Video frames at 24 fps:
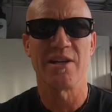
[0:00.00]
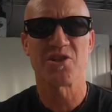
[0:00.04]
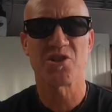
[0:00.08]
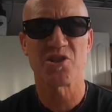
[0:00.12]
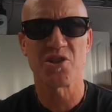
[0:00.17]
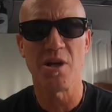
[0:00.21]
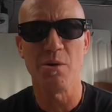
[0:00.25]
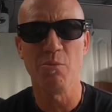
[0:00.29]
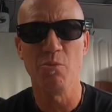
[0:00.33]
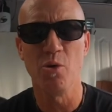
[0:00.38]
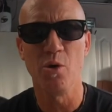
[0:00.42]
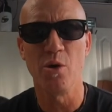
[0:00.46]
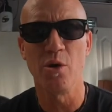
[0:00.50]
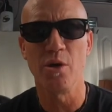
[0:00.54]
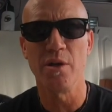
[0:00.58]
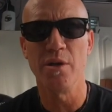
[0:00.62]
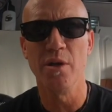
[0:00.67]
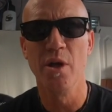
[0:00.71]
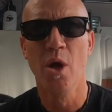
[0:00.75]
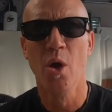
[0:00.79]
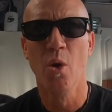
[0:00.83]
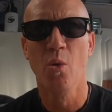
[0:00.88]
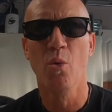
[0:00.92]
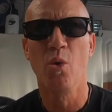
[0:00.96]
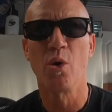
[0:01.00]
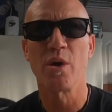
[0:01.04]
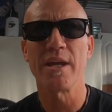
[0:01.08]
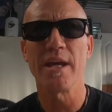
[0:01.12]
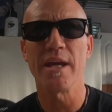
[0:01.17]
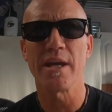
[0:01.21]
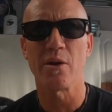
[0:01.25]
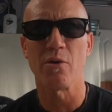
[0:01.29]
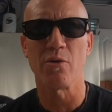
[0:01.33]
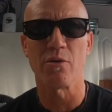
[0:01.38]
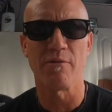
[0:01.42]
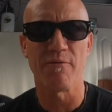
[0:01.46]
that someone will
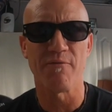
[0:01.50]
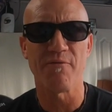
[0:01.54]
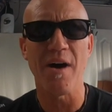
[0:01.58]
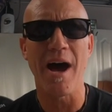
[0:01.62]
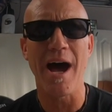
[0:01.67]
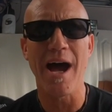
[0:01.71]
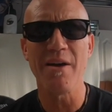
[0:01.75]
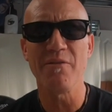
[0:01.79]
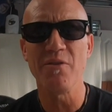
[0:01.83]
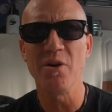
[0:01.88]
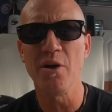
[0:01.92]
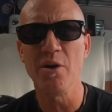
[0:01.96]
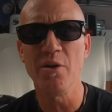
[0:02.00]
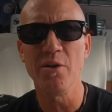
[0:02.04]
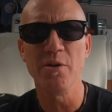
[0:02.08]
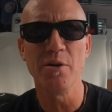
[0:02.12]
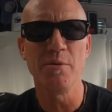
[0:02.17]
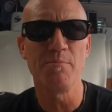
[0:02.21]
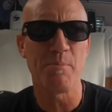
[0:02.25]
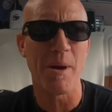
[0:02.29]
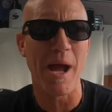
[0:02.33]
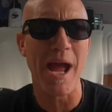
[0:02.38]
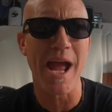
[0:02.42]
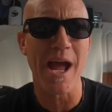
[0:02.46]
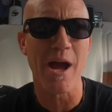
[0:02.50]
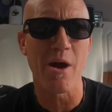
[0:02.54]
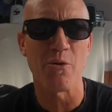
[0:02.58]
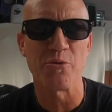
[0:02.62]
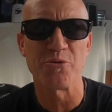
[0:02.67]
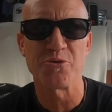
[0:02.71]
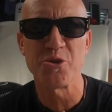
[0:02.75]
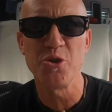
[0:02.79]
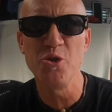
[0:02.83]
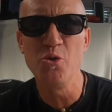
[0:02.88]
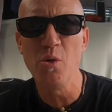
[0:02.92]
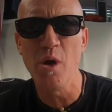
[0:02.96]
get on a 500
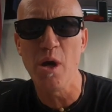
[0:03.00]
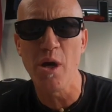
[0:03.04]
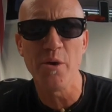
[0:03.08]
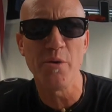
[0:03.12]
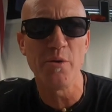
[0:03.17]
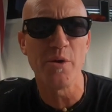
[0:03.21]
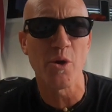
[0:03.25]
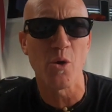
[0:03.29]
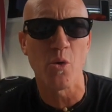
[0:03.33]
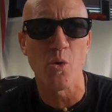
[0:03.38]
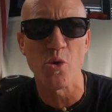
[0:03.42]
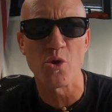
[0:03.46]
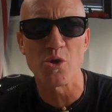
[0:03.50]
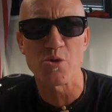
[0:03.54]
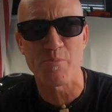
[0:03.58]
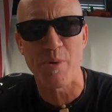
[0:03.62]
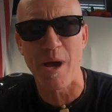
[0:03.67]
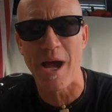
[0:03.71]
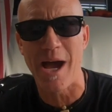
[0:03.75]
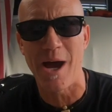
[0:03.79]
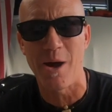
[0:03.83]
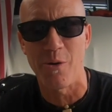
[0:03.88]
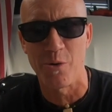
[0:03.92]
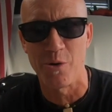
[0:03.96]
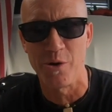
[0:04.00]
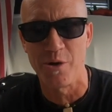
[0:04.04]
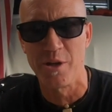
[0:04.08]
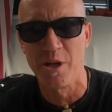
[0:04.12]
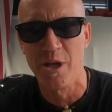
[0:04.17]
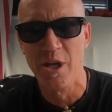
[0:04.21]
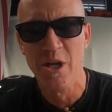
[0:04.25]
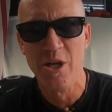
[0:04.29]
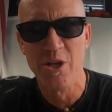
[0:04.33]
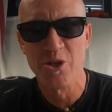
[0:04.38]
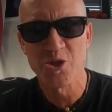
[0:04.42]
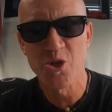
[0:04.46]
pound, 200 horsepowered,
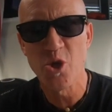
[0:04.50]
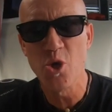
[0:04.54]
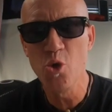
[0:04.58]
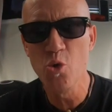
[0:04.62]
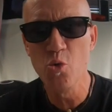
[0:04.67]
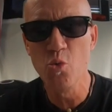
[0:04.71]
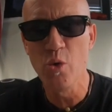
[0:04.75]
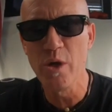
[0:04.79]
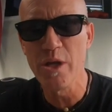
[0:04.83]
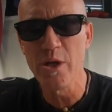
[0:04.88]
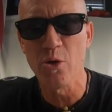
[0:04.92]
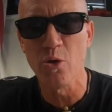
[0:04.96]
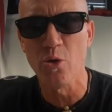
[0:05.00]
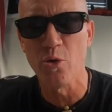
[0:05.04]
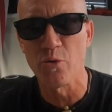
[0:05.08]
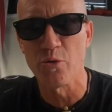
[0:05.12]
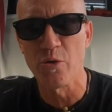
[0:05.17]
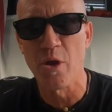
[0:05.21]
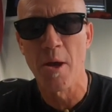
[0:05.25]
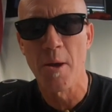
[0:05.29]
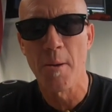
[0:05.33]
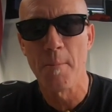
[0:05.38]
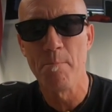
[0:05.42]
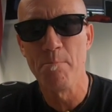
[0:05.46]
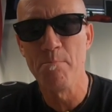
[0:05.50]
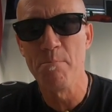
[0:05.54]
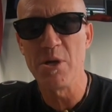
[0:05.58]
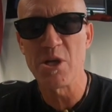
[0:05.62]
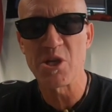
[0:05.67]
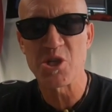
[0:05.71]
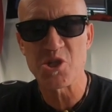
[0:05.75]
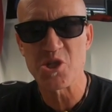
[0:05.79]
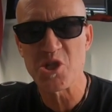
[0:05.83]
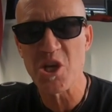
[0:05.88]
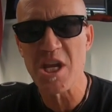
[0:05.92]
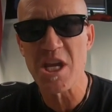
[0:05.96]
two wheeled
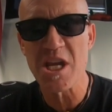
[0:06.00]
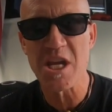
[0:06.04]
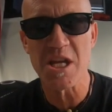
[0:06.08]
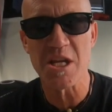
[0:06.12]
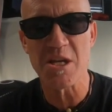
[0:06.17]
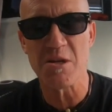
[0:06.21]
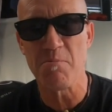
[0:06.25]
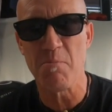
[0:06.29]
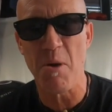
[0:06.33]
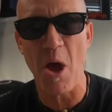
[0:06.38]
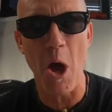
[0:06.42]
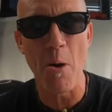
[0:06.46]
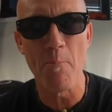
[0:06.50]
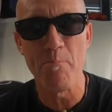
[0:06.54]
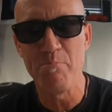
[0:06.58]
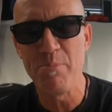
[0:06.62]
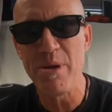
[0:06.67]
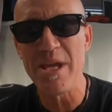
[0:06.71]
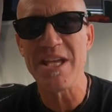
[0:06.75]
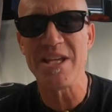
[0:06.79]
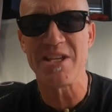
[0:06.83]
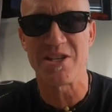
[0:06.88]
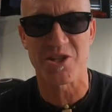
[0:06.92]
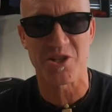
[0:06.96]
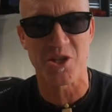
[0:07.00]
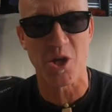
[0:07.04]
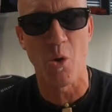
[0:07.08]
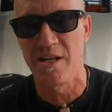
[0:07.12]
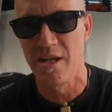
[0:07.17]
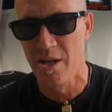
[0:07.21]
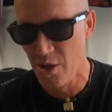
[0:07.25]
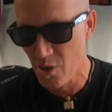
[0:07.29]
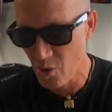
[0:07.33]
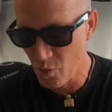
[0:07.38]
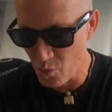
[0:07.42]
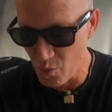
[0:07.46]
machine, a beast um,
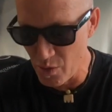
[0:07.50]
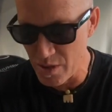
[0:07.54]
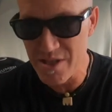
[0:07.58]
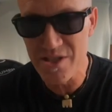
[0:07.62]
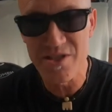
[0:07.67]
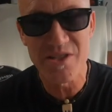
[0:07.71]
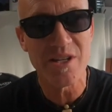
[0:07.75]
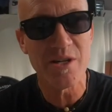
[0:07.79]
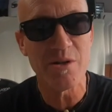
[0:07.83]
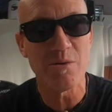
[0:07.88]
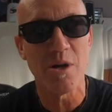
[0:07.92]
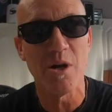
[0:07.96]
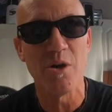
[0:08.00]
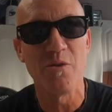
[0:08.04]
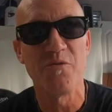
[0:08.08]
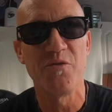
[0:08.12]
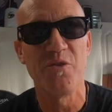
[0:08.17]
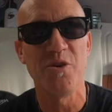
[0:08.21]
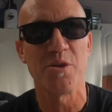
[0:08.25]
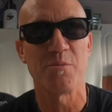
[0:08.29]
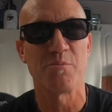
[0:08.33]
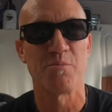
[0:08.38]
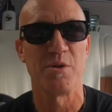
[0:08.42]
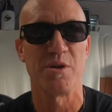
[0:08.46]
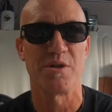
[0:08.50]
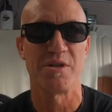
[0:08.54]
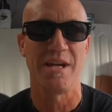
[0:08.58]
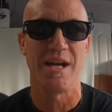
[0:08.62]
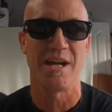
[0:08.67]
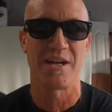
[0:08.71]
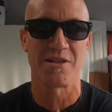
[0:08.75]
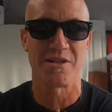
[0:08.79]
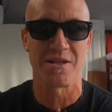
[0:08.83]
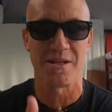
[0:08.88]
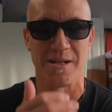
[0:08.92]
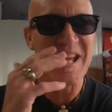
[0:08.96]
with zero foot
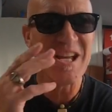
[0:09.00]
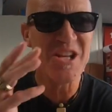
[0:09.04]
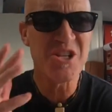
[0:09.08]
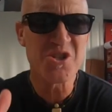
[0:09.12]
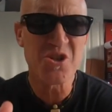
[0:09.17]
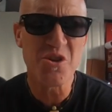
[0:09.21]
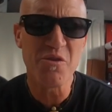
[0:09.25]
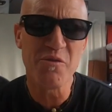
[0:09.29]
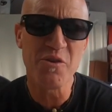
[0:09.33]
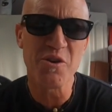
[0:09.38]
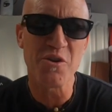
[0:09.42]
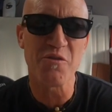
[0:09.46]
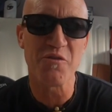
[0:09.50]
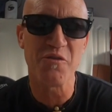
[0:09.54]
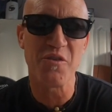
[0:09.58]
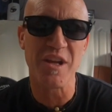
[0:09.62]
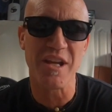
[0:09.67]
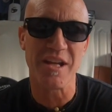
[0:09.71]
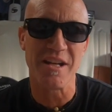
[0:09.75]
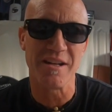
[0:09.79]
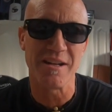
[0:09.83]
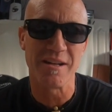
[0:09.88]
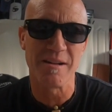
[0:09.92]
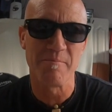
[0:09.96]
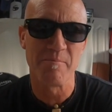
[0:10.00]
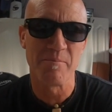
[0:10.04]
protection. Each of your feet